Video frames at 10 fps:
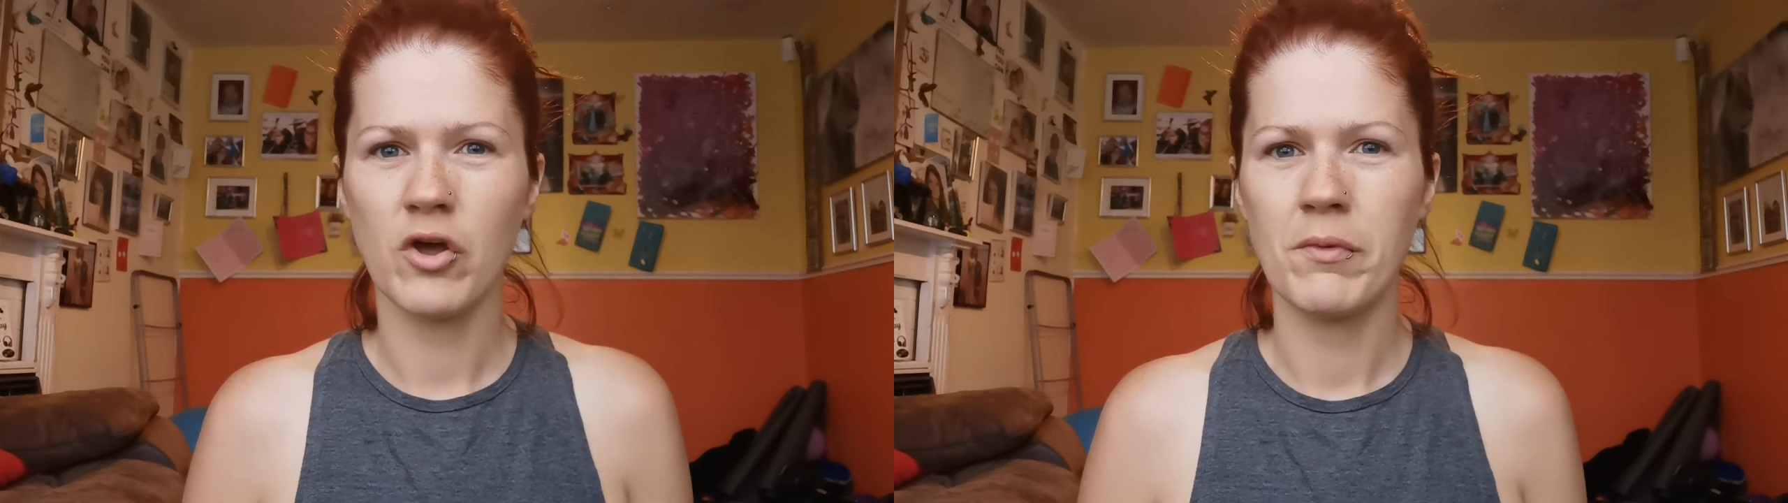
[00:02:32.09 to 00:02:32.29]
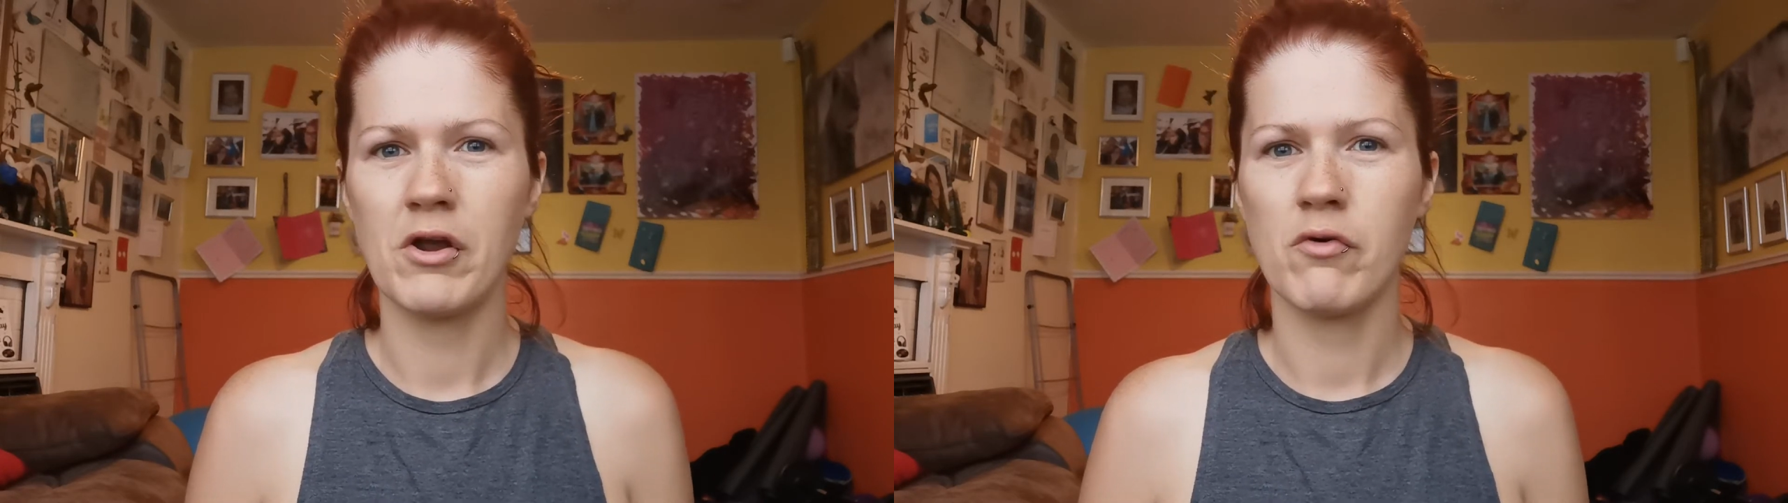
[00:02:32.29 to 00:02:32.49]

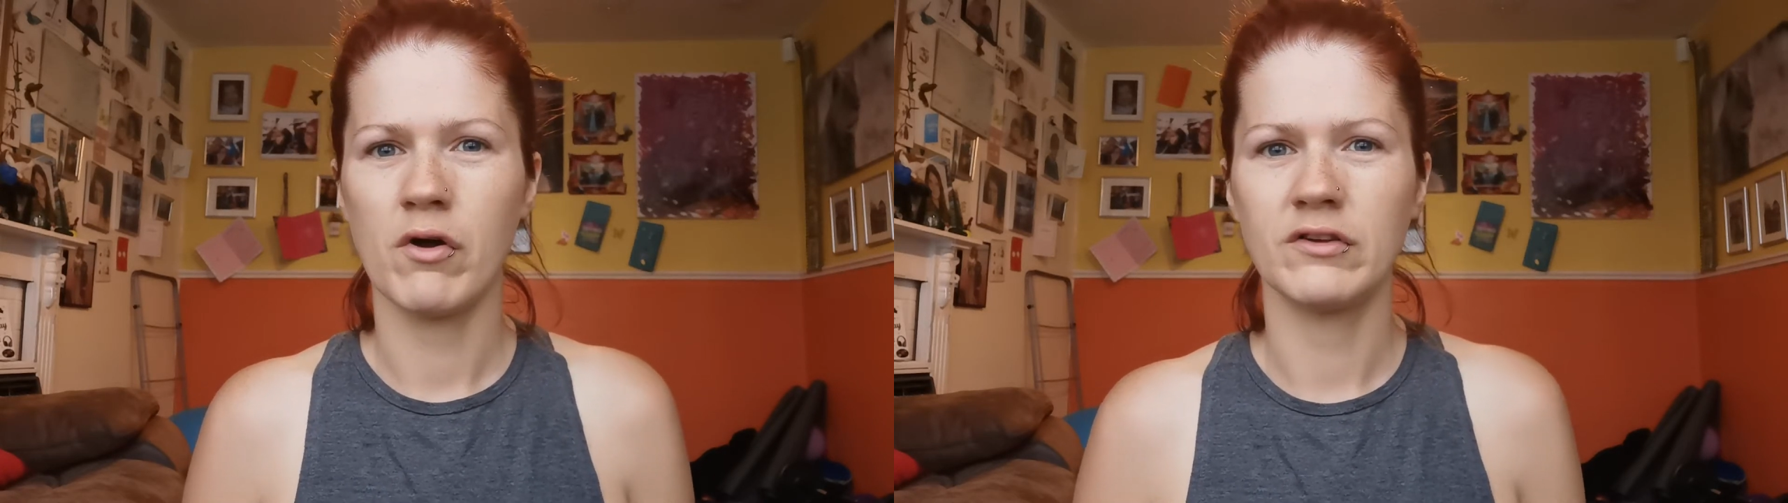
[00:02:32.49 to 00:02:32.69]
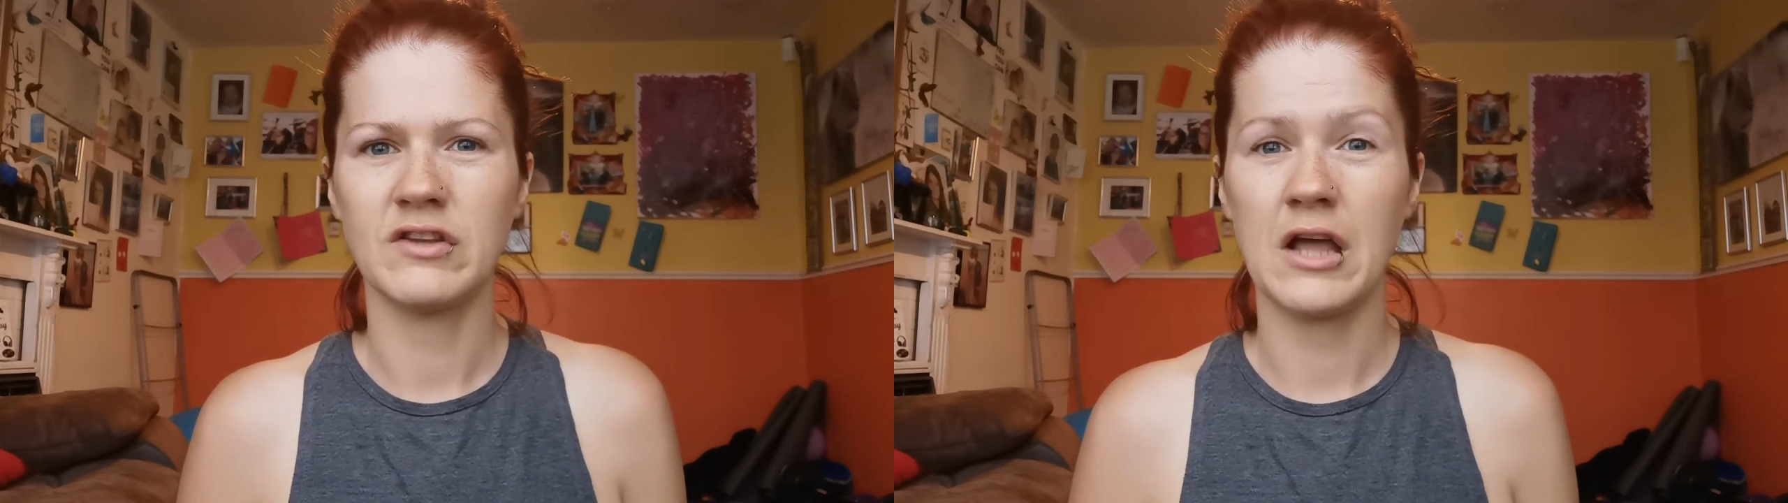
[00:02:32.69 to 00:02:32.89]
coming
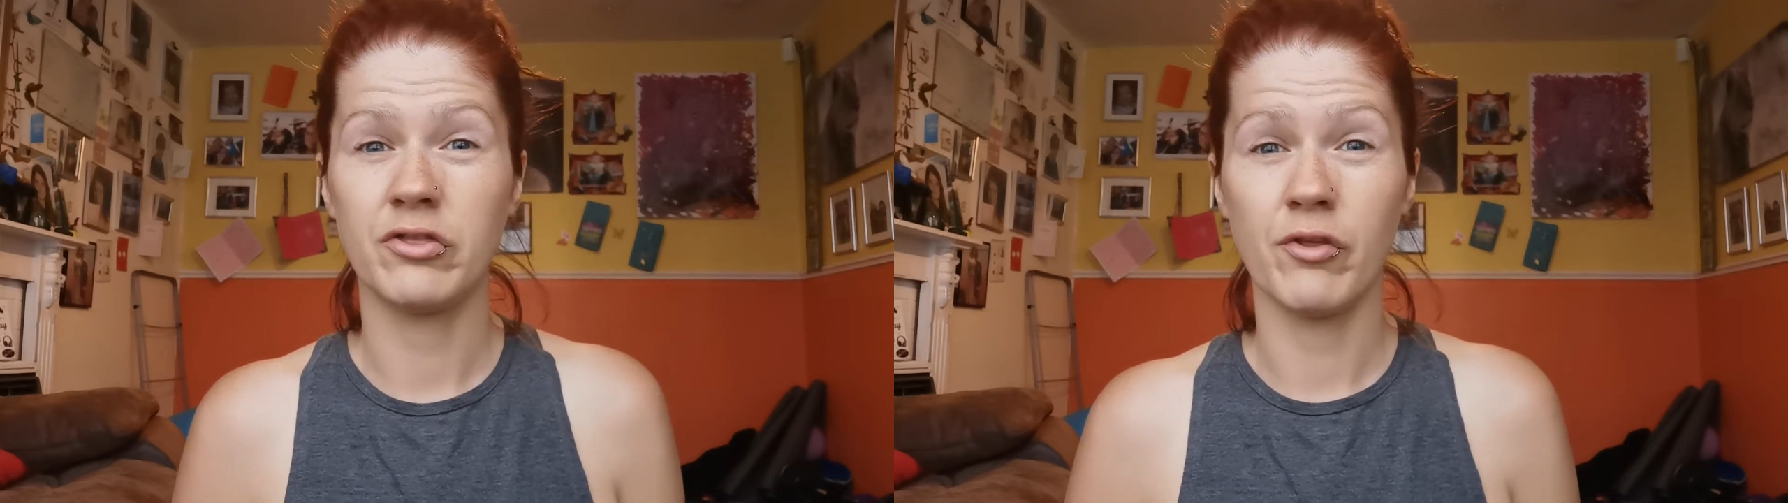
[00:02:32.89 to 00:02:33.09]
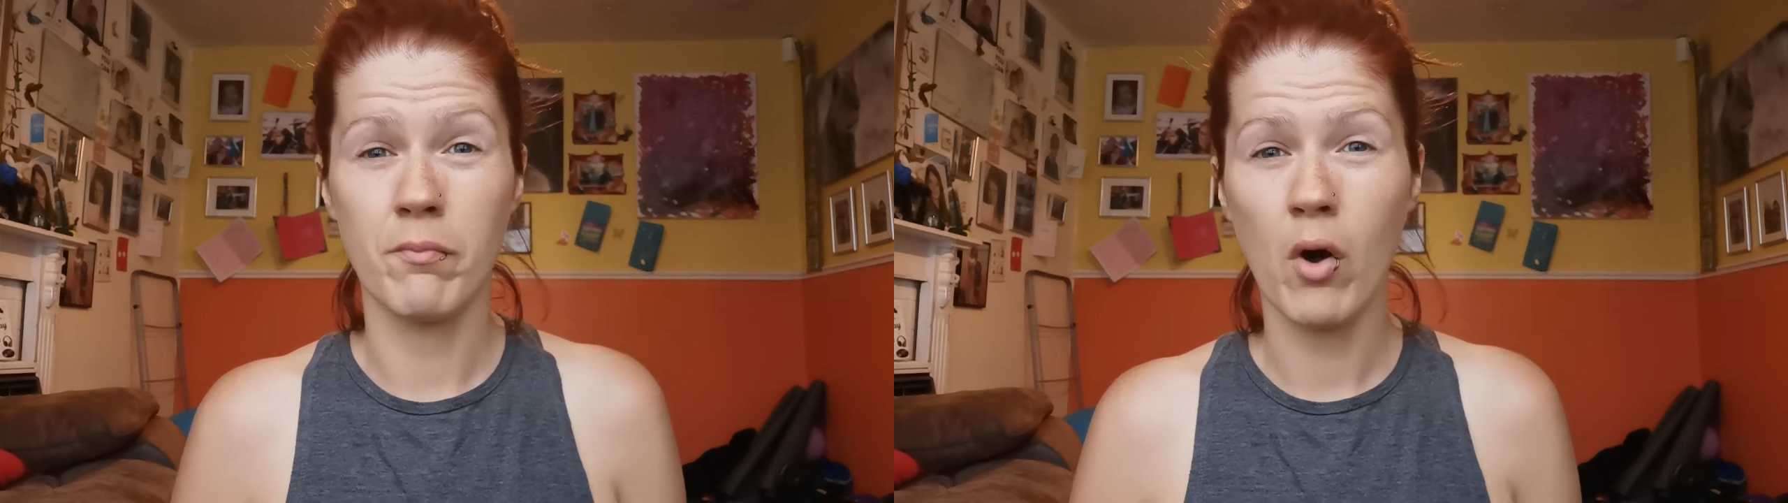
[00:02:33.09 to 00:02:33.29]
across
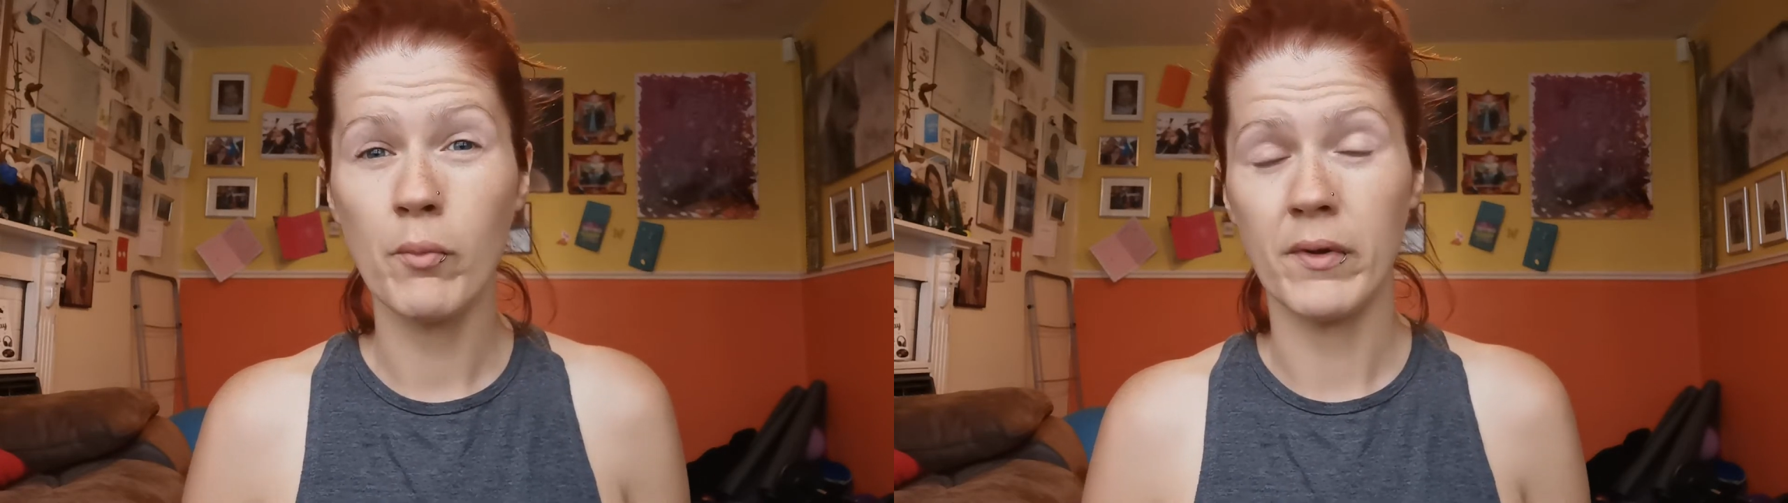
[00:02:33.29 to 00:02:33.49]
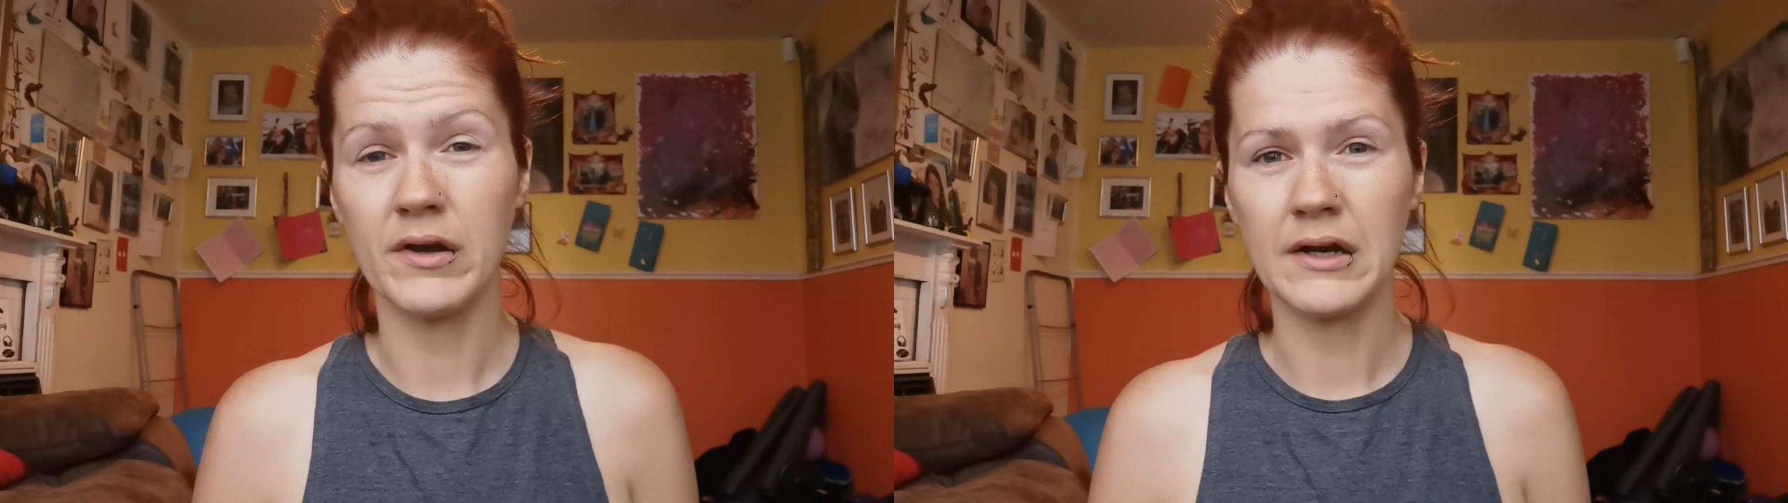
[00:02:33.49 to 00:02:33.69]
at the
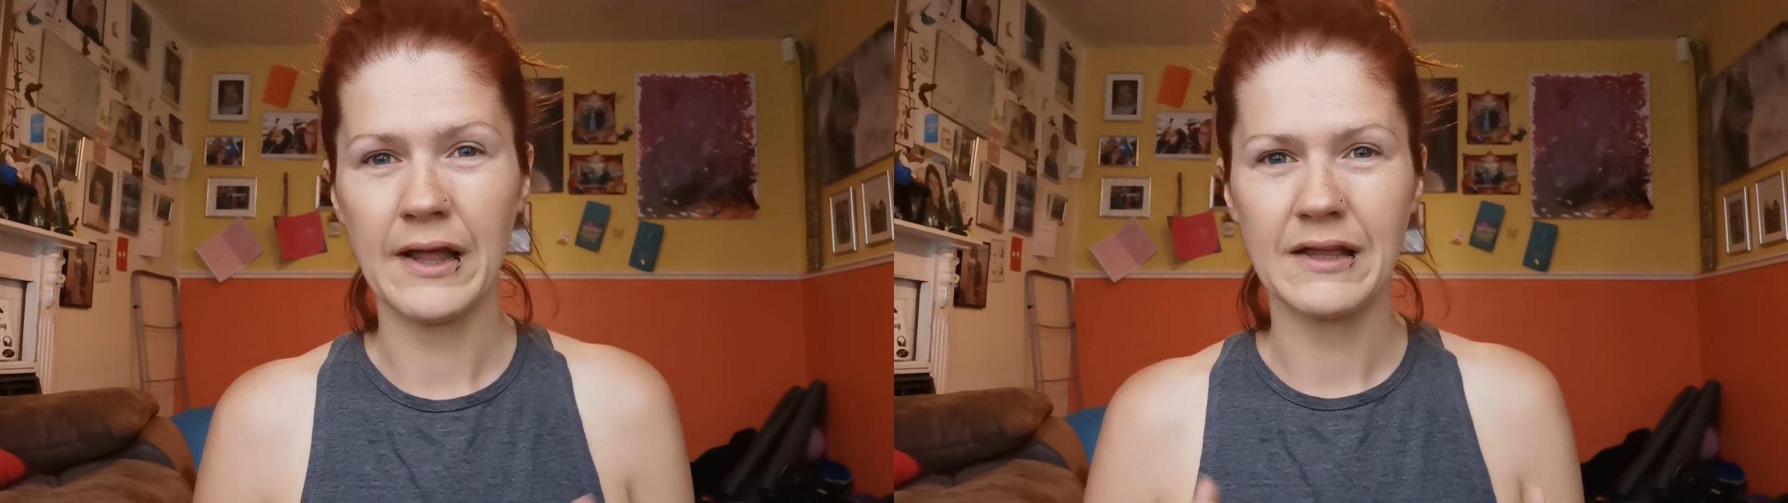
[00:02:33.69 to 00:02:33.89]
moment.